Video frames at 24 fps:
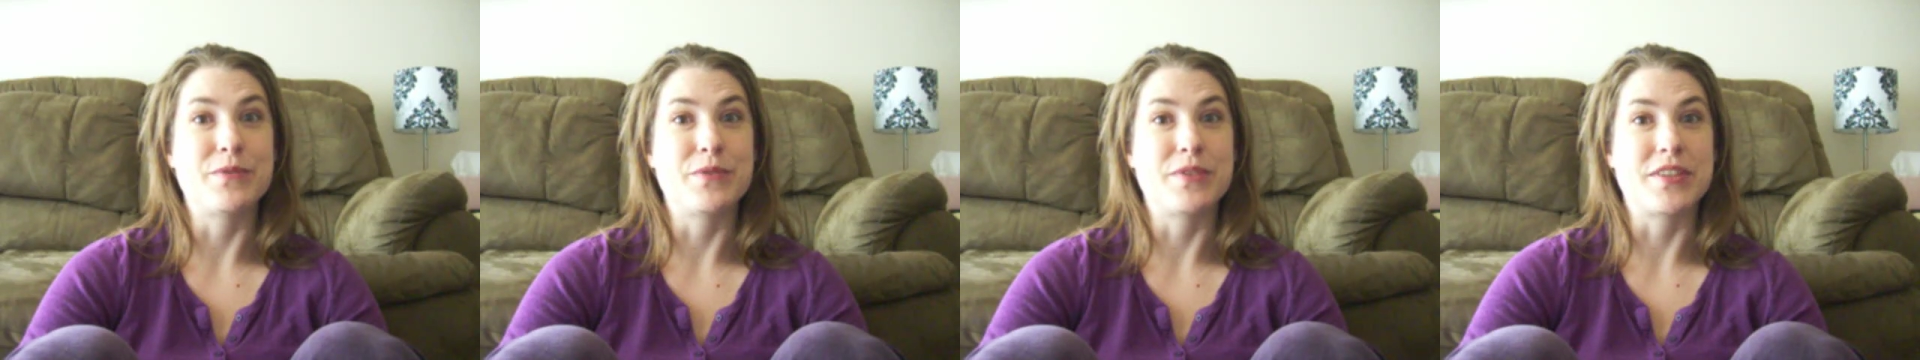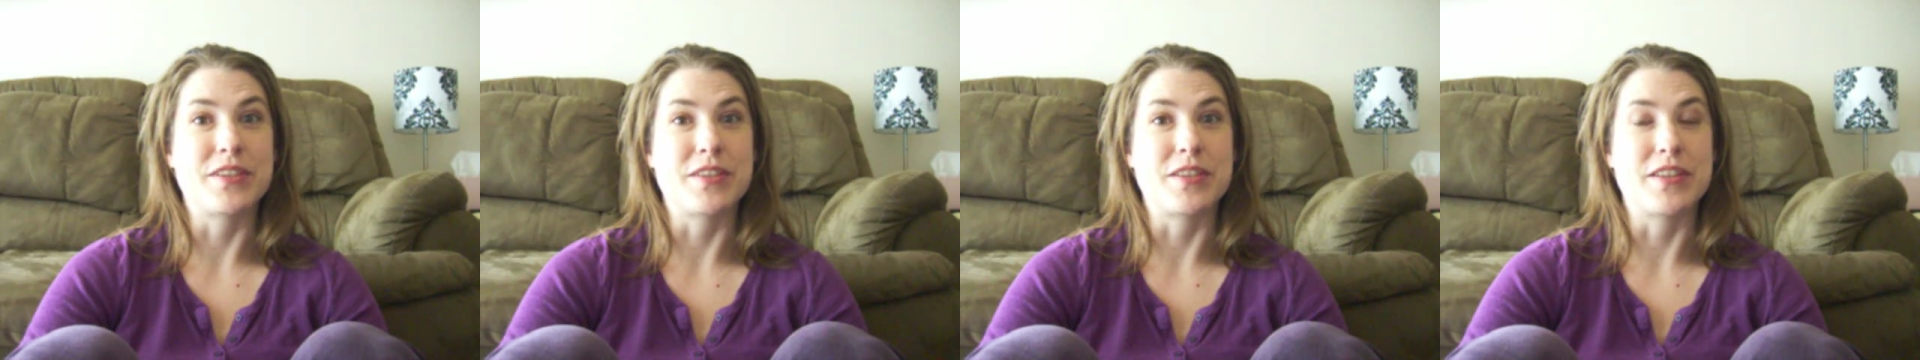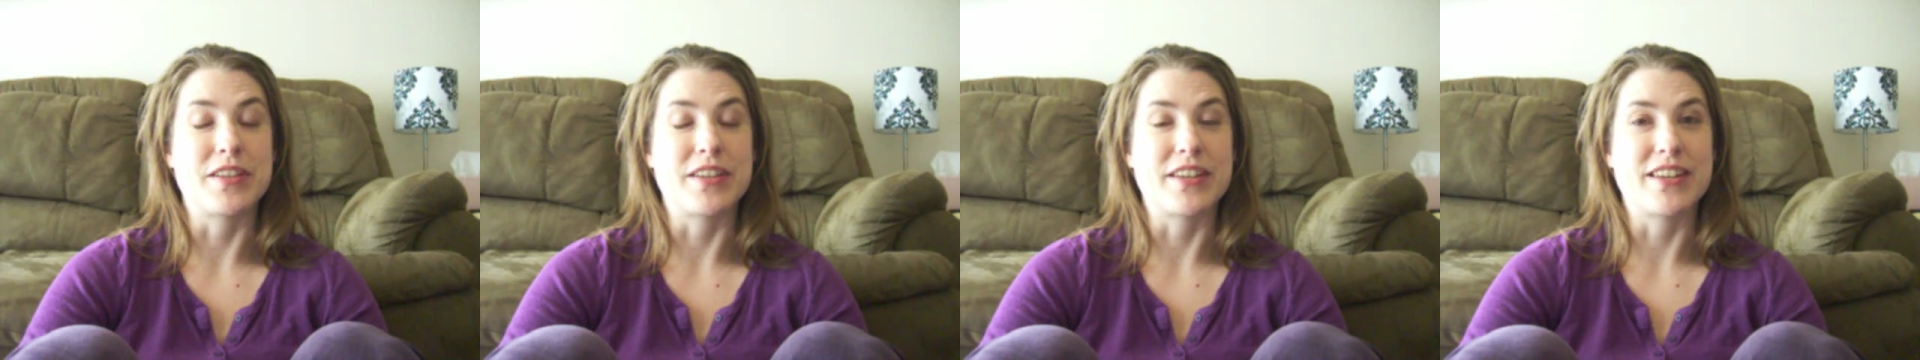with
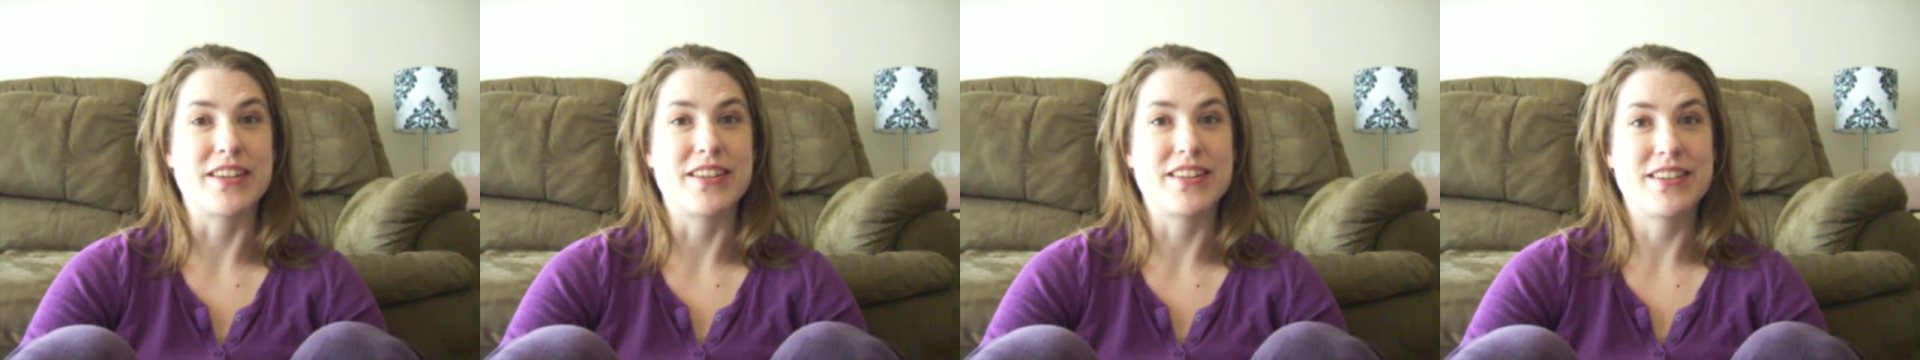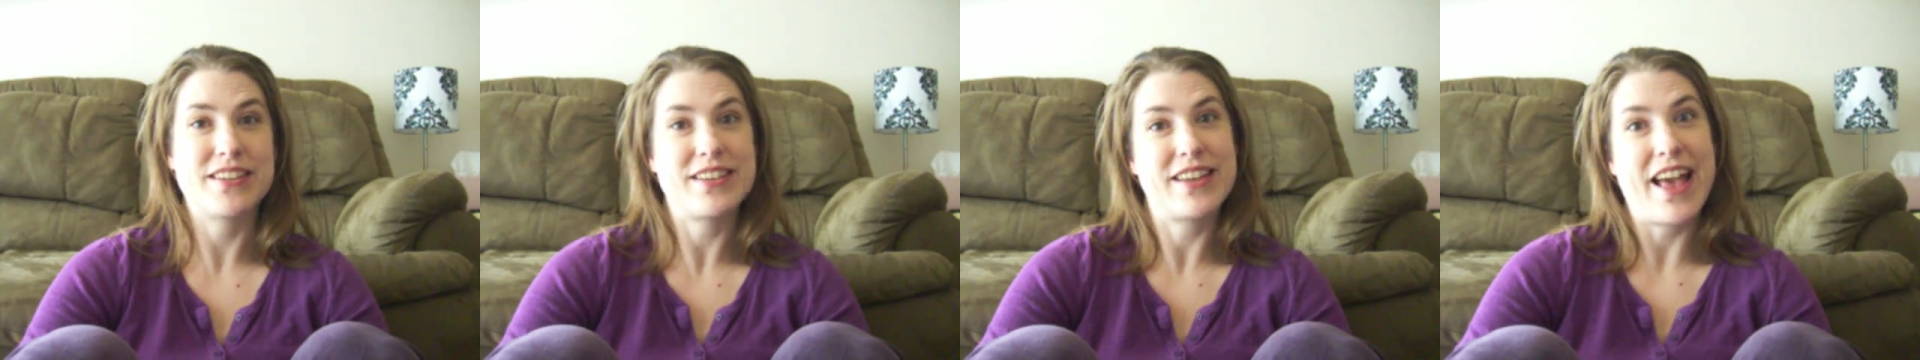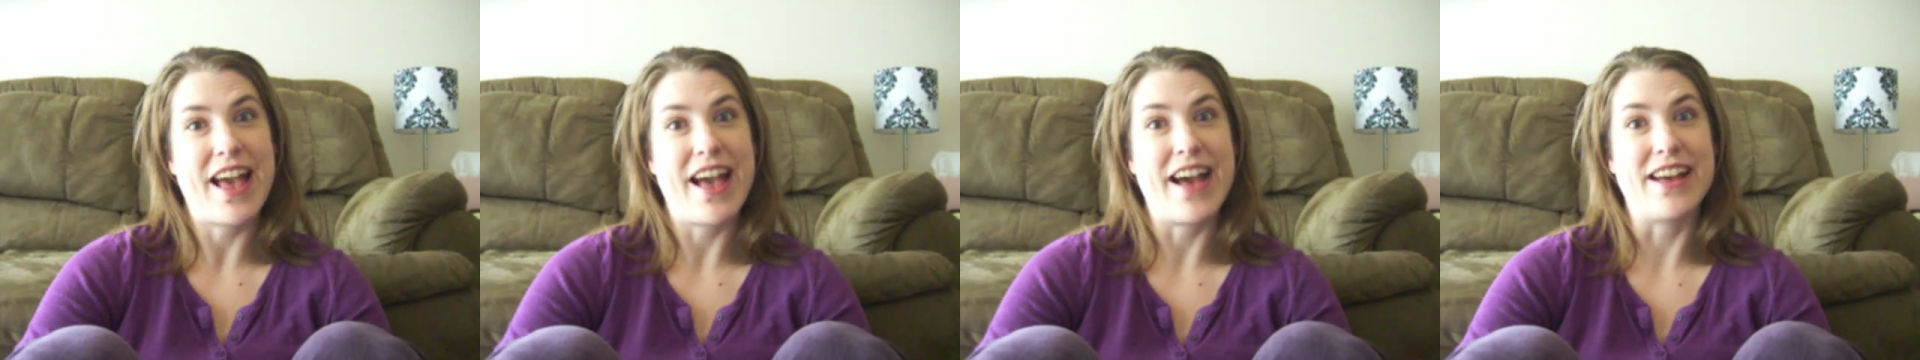the
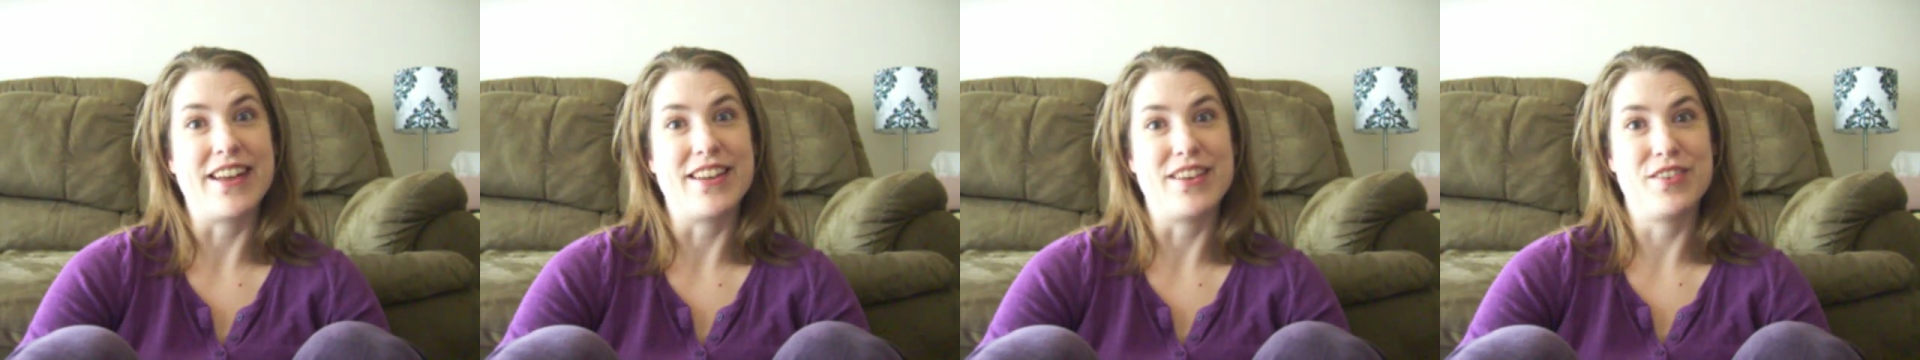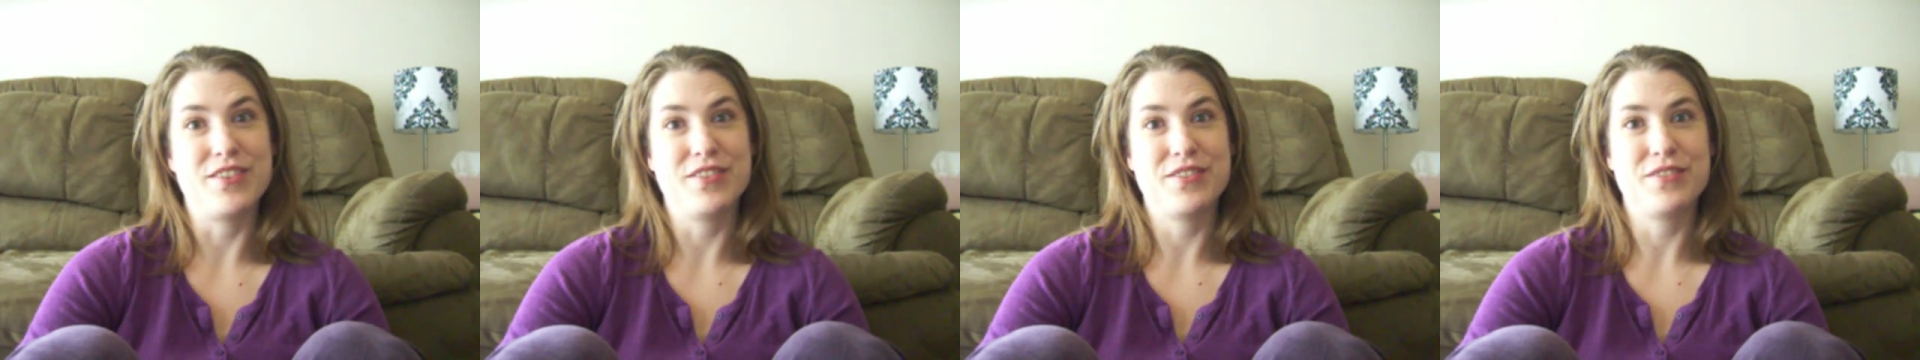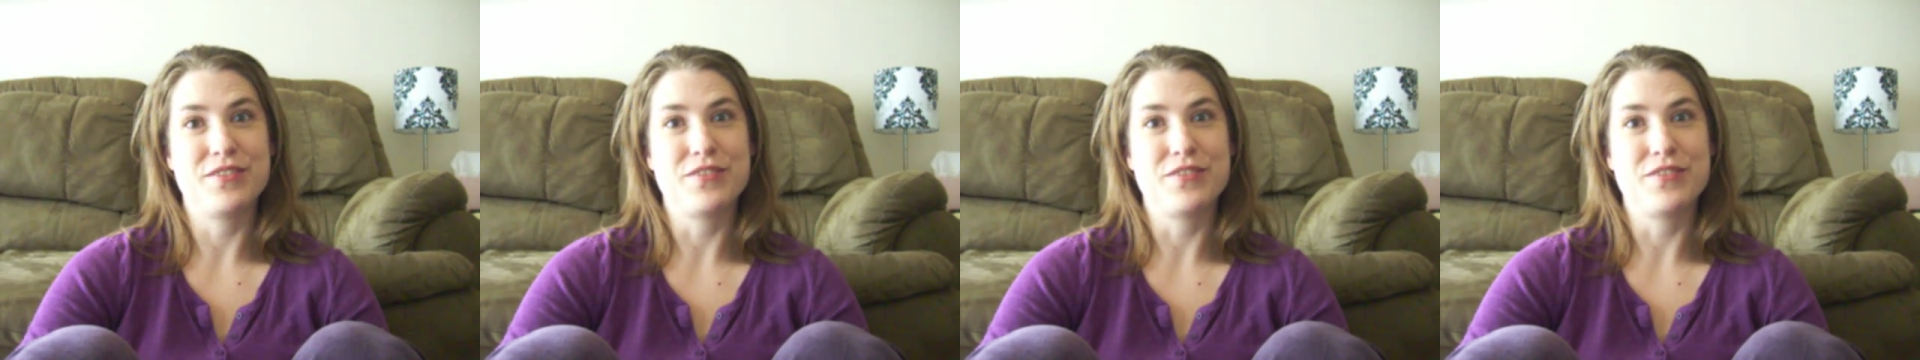cat